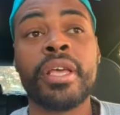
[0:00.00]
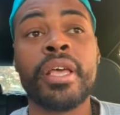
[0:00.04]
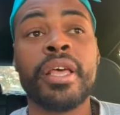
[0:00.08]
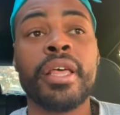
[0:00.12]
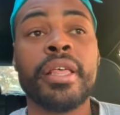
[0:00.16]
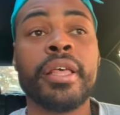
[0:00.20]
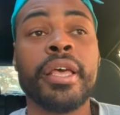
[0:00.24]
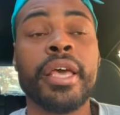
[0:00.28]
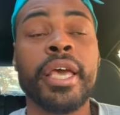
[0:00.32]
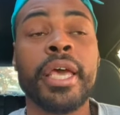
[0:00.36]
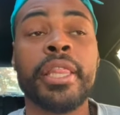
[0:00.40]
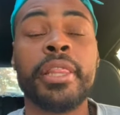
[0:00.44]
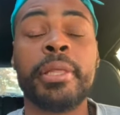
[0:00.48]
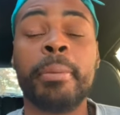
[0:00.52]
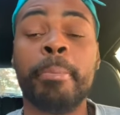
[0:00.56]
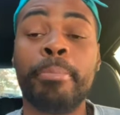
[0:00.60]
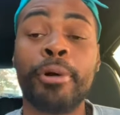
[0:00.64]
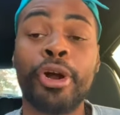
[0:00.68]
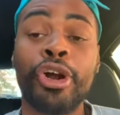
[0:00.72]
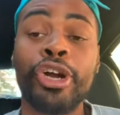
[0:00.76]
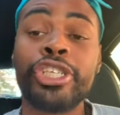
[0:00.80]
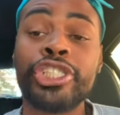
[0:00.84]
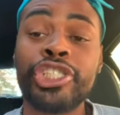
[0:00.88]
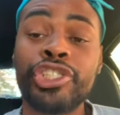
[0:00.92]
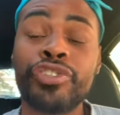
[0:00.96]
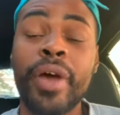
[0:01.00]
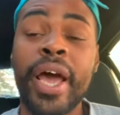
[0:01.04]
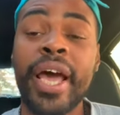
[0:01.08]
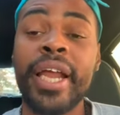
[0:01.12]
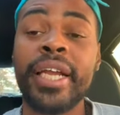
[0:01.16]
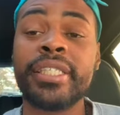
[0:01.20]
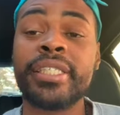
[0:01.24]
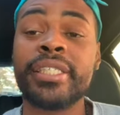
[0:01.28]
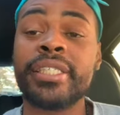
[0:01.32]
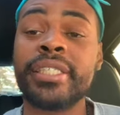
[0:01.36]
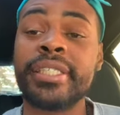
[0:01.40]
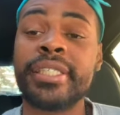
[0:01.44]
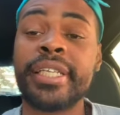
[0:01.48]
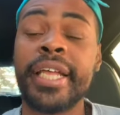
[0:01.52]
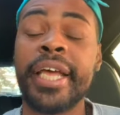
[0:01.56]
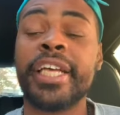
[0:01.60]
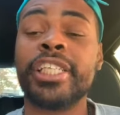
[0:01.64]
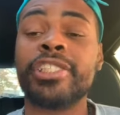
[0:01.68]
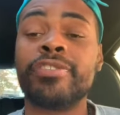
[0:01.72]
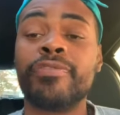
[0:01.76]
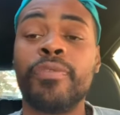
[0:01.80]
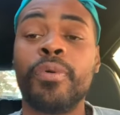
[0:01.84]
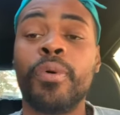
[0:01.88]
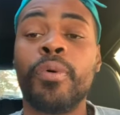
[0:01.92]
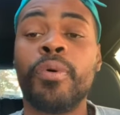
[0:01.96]
And the BRRRR strategy stands
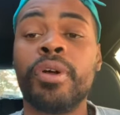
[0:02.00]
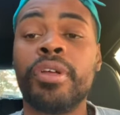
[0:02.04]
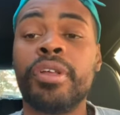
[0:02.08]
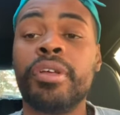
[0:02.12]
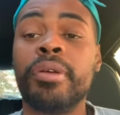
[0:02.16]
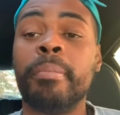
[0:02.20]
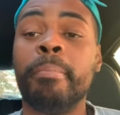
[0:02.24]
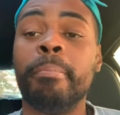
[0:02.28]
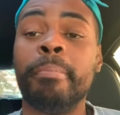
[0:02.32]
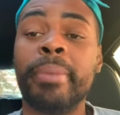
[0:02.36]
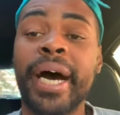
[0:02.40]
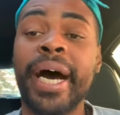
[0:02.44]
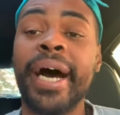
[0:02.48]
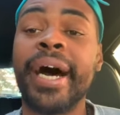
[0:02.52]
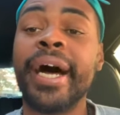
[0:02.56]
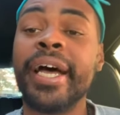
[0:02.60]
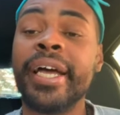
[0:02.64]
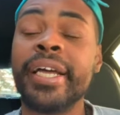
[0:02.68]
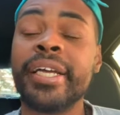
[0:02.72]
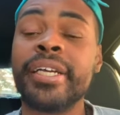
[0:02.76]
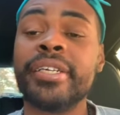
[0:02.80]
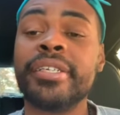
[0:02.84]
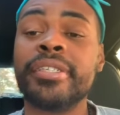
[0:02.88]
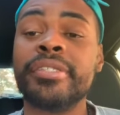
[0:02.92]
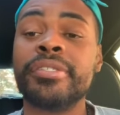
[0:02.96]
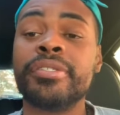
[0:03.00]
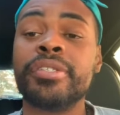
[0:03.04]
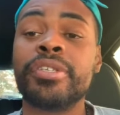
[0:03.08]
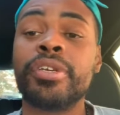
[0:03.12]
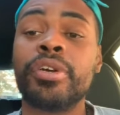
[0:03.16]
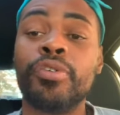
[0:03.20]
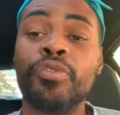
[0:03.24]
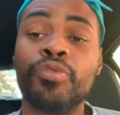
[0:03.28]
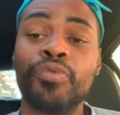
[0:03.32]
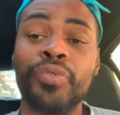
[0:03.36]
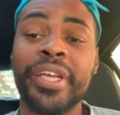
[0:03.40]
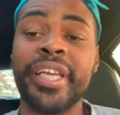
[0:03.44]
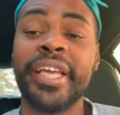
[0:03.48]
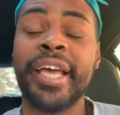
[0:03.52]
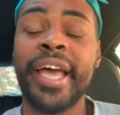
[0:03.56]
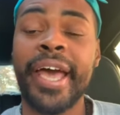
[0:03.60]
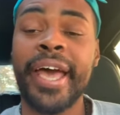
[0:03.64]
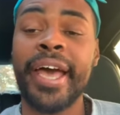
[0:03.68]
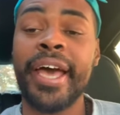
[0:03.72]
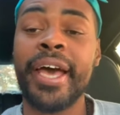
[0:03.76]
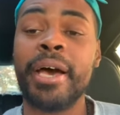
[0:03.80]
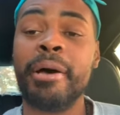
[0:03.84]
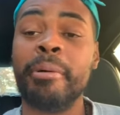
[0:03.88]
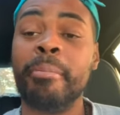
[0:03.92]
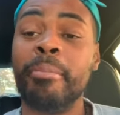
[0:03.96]
for Buy,
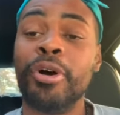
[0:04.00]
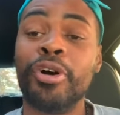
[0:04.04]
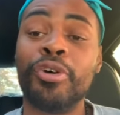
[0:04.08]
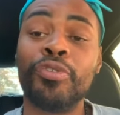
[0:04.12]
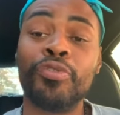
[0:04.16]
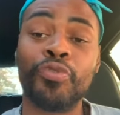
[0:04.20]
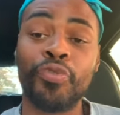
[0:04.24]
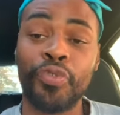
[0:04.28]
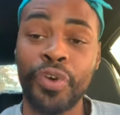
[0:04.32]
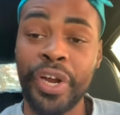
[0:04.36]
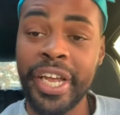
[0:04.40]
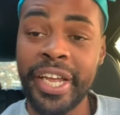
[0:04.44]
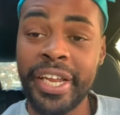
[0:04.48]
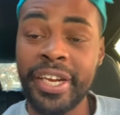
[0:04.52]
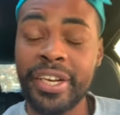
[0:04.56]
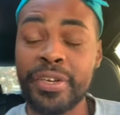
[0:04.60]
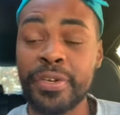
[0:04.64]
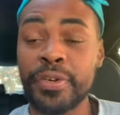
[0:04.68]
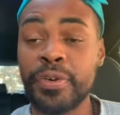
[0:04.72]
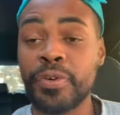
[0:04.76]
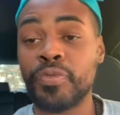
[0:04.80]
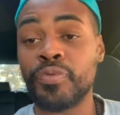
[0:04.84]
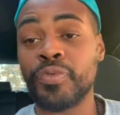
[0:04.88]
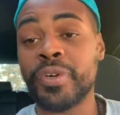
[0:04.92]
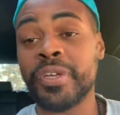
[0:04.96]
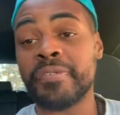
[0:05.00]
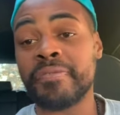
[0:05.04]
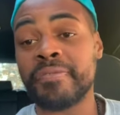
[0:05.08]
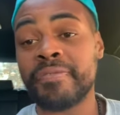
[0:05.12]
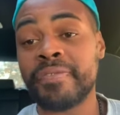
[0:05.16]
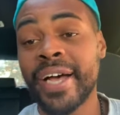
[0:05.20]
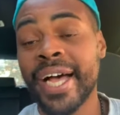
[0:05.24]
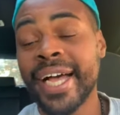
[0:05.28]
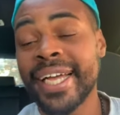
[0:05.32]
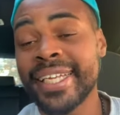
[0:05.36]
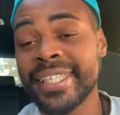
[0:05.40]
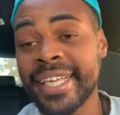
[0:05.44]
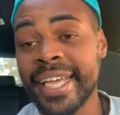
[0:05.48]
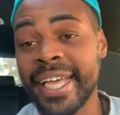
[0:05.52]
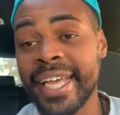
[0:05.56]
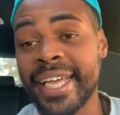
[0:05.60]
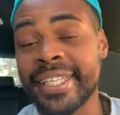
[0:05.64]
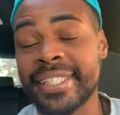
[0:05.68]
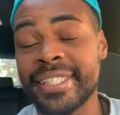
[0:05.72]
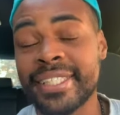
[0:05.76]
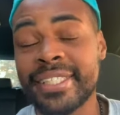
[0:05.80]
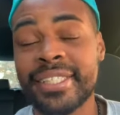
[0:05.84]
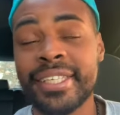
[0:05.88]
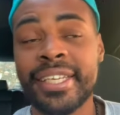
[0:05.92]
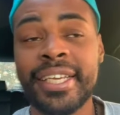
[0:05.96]
Rehab, Rent,
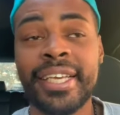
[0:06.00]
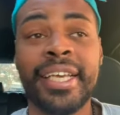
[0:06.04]
Refinance.